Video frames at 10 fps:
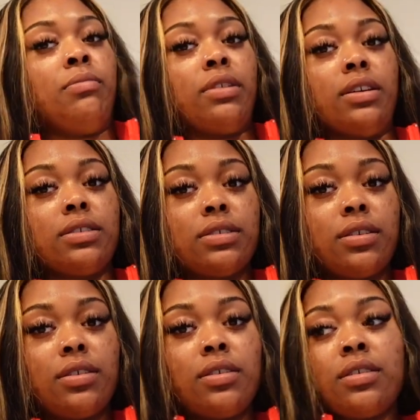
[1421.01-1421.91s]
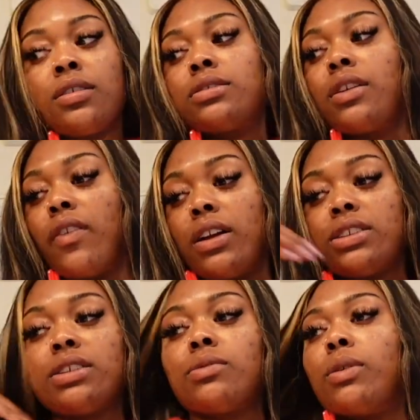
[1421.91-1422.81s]
but Stephon
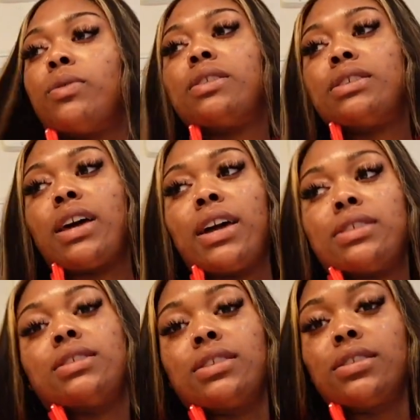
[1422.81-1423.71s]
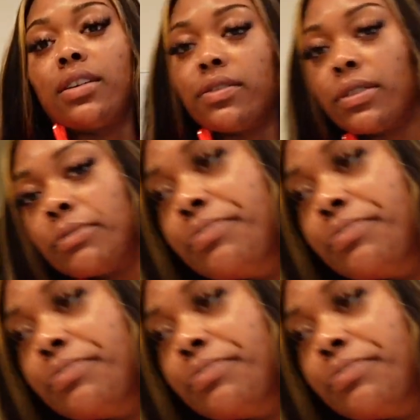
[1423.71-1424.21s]
just went with the signs and stuff.